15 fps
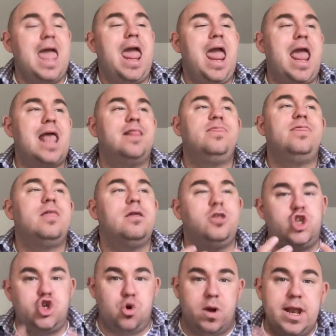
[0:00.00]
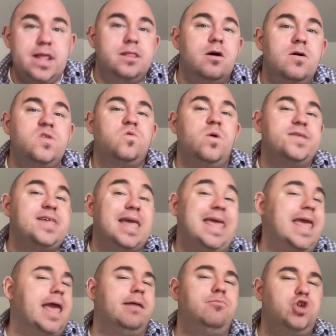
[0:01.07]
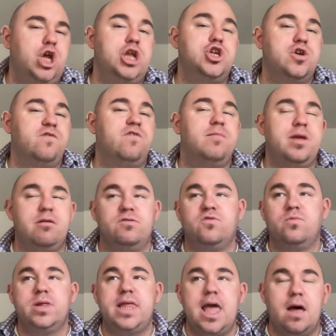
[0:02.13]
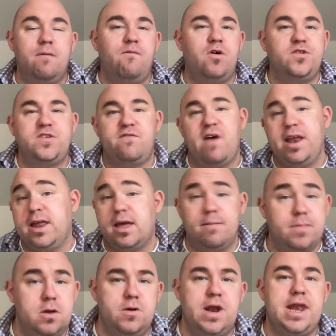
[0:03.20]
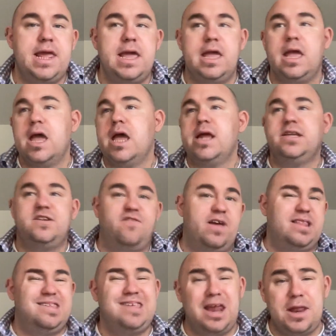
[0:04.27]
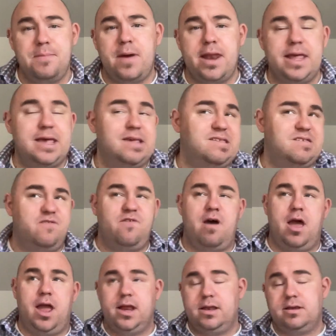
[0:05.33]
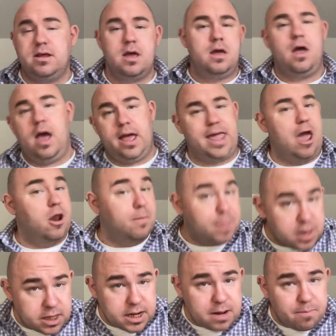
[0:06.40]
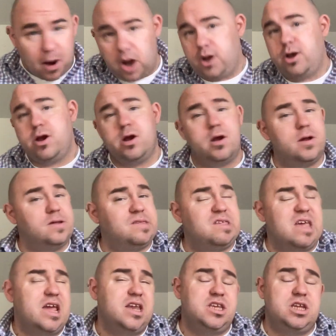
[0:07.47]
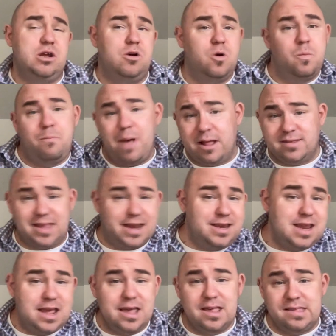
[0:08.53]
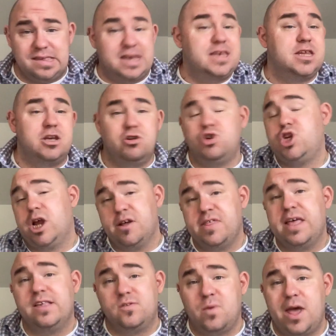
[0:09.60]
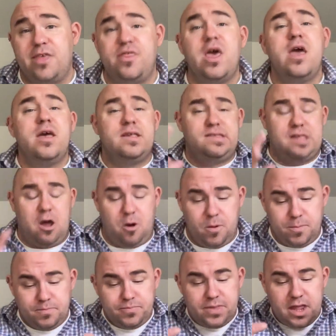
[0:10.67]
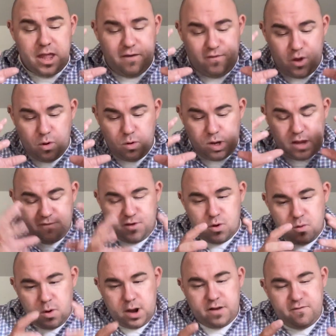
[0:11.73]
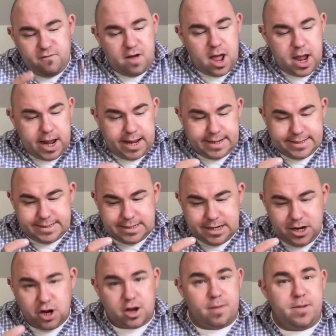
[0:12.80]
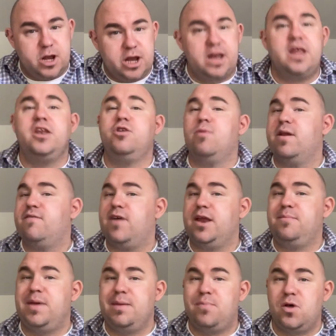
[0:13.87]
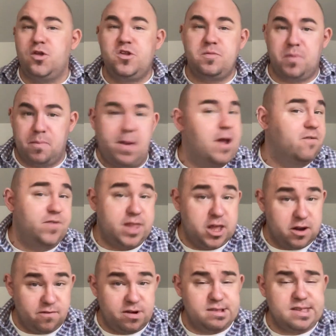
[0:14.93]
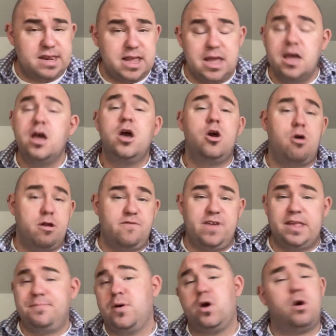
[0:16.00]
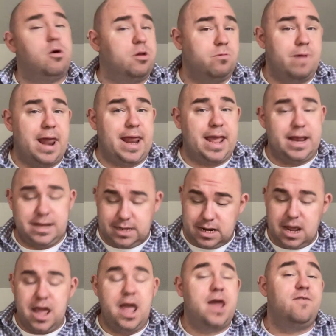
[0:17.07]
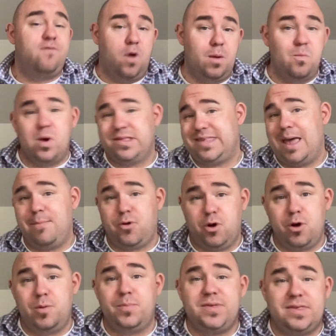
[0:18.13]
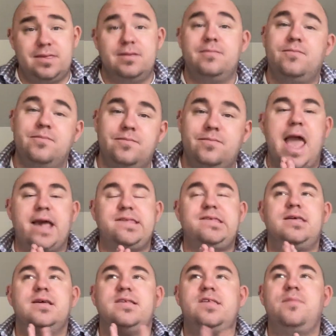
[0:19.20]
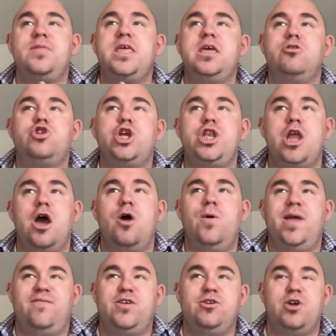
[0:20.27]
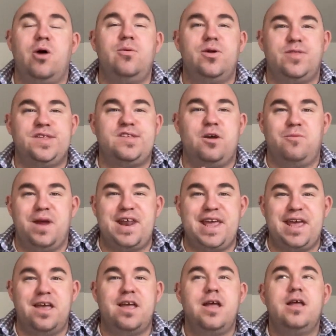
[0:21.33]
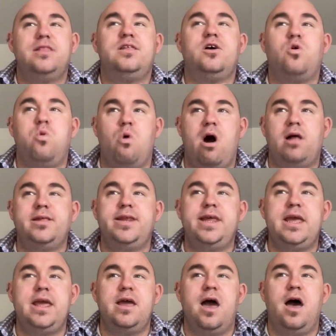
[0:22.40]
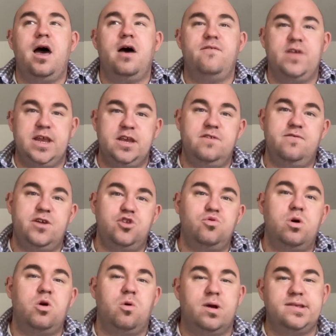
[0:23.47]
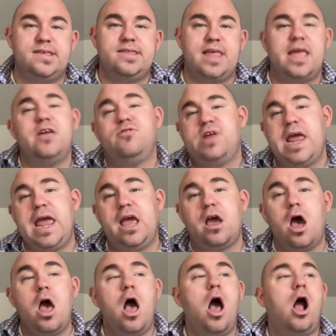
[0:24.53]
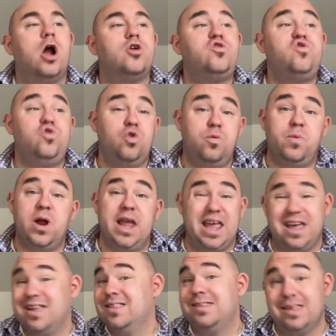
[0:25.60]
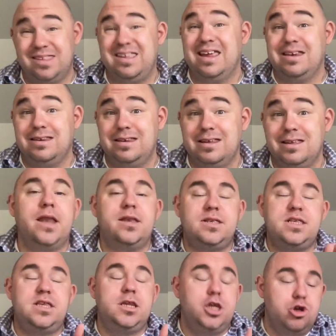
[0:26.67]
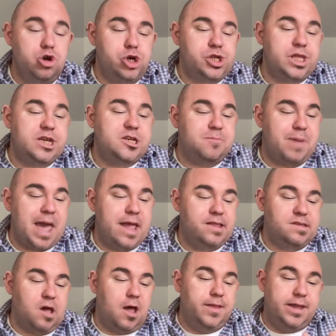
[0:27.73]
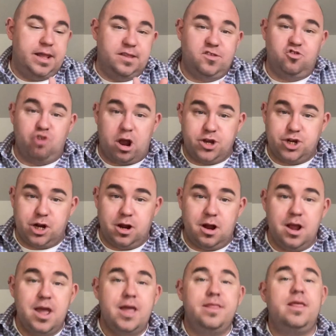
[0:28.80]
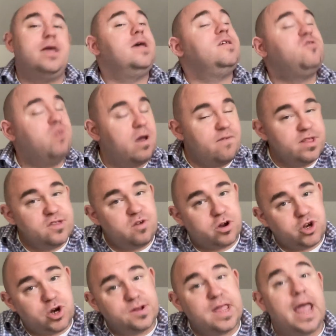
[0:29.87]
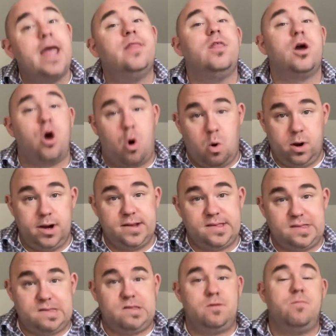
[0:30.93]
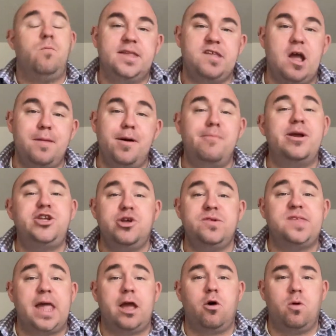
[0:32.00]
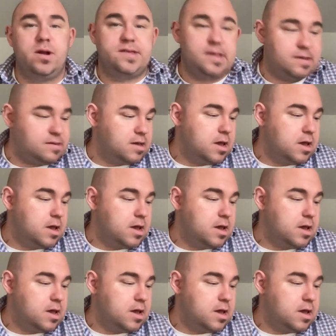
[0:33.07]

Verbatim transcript: And joining those was a game changer for me. It was really helpful to find a community, to find study buddies, to find accountability partners, to bounce ideas, and to share things with. So, if you if you want to find your community and you want to find people to prepare for the university, go to Facebook, go to Reddit, and form WhatsApp groups. Next, something you should know if you don't know this already the quality of individual courses that you take are super inconsistent. It usually depends on the instructor, the history of instructors, and the course. Let's talk about my two psych courses.